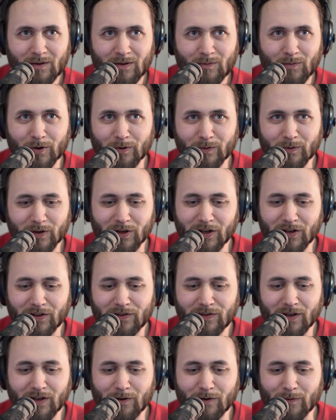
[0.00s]
more
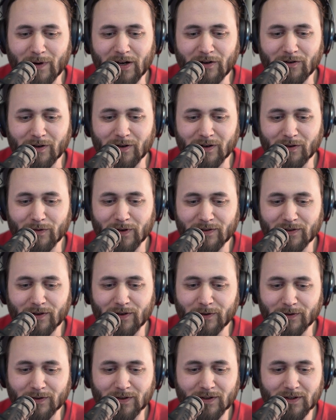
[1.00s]
realistic rendering
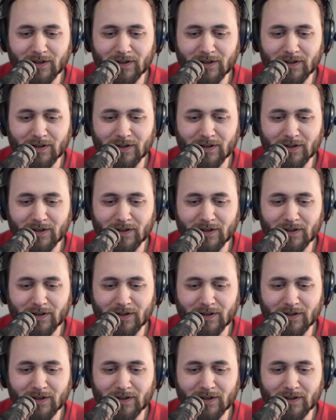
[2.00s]
result.